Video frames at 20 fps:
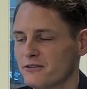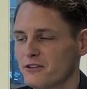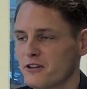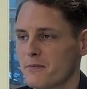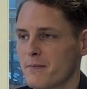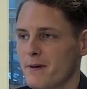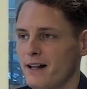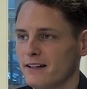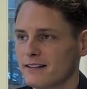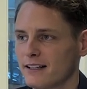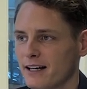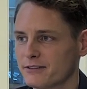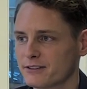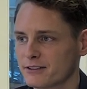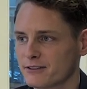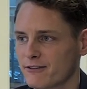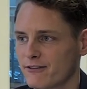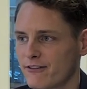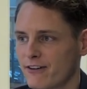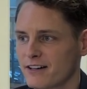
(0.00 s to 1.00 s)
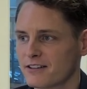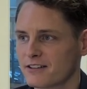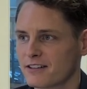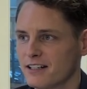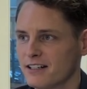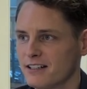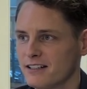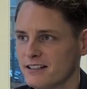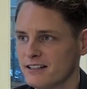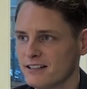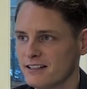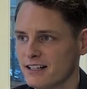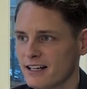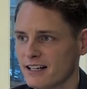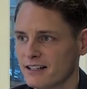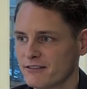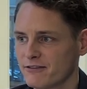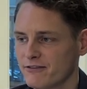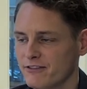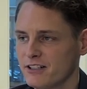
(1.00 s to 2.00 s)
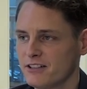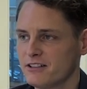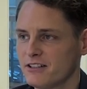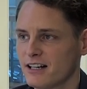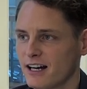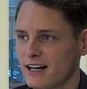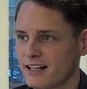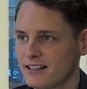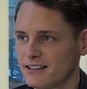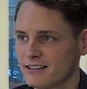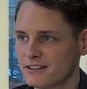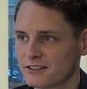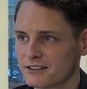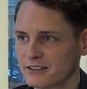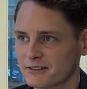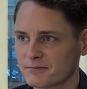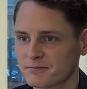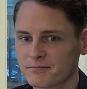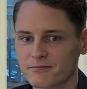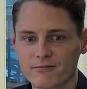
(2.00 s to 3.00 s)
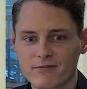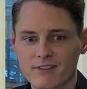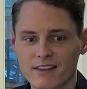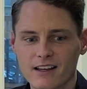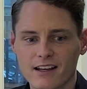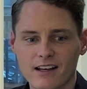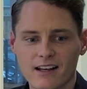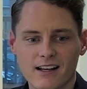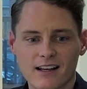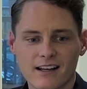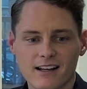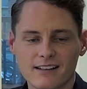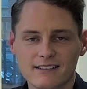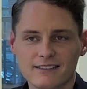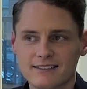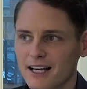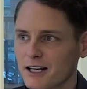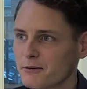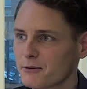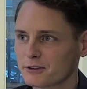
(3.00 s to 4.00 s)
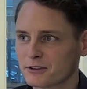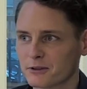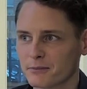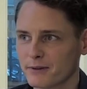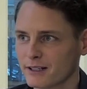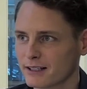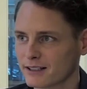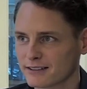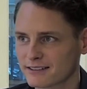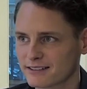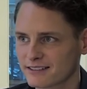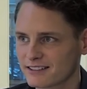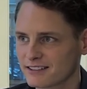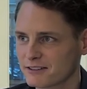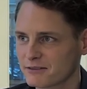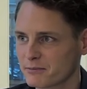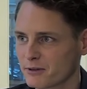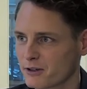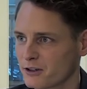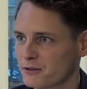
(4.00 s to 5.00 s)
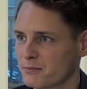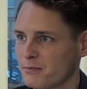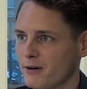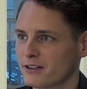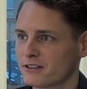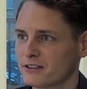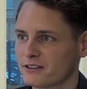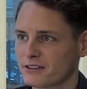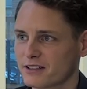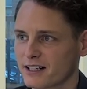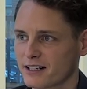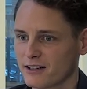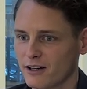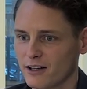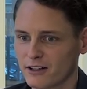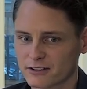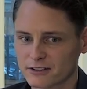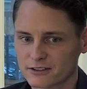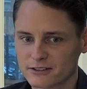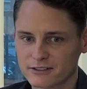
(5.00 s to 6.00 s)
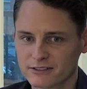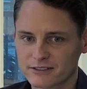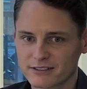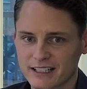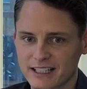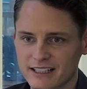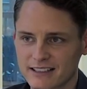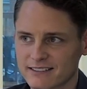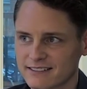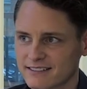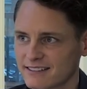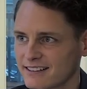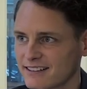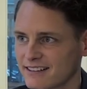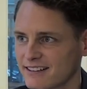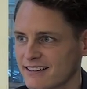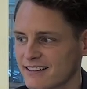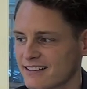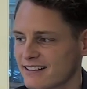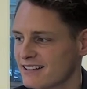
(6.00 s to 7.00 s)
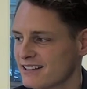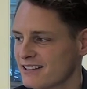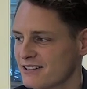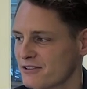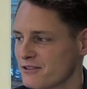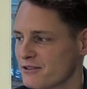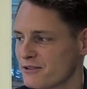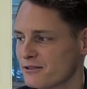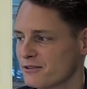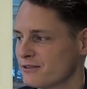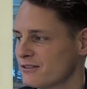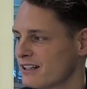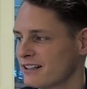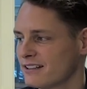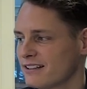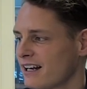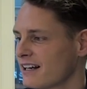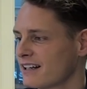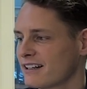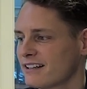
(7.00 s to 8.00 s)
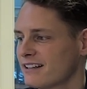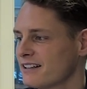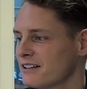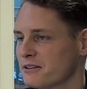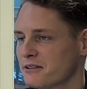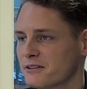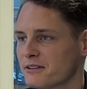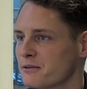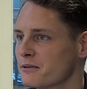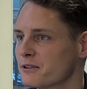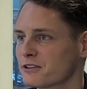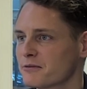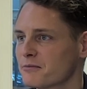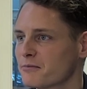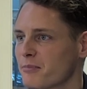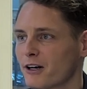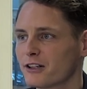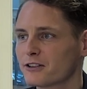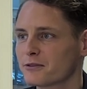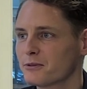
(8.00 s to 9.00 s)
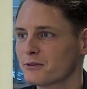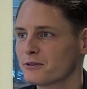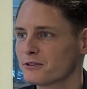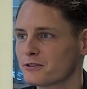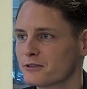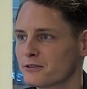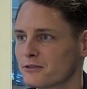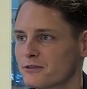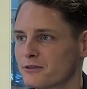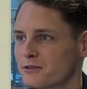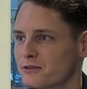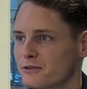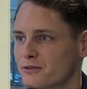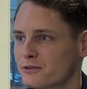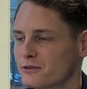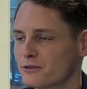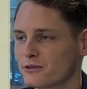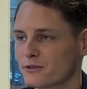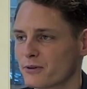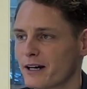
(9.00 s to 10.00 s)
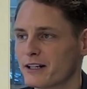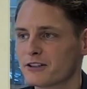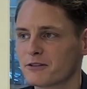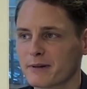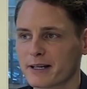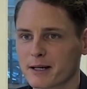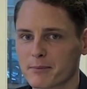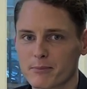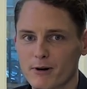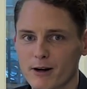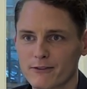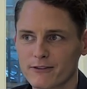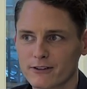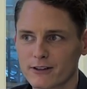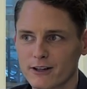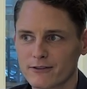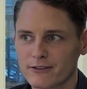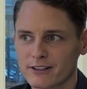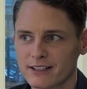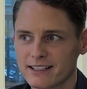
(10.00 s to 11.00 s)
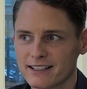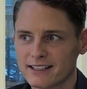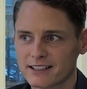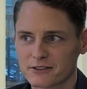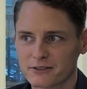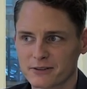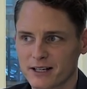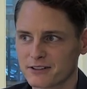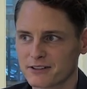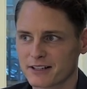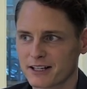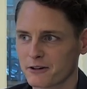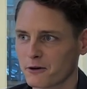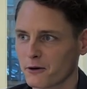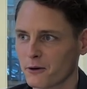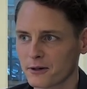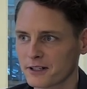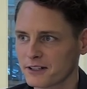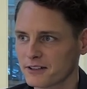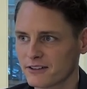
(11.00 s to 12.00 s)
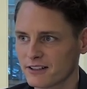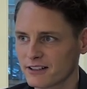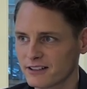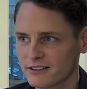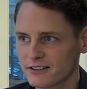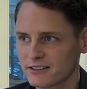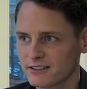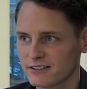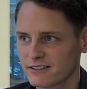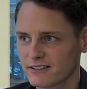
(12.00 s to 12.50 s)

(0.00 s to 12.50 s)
To the Maldives and French Guinea and Fiji Islands. And that was a mess because boxes get lost. And it was impossible to try to make a profit off it and try to get order and things.